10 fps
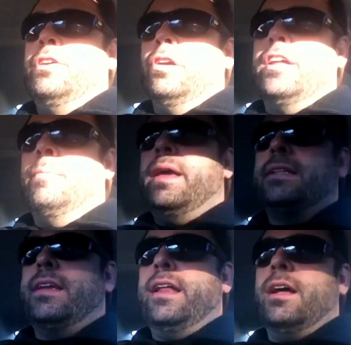you're looking to make
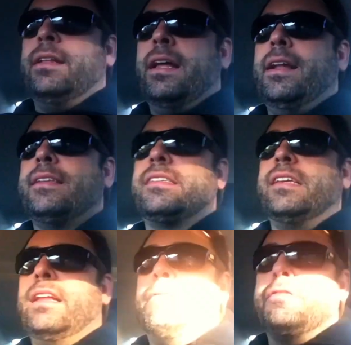10 on that, and that's
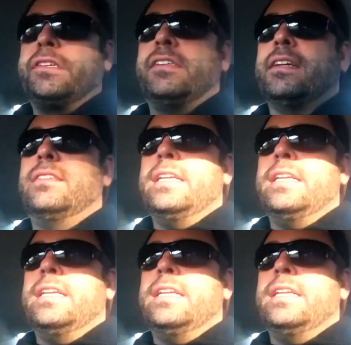sitting for 60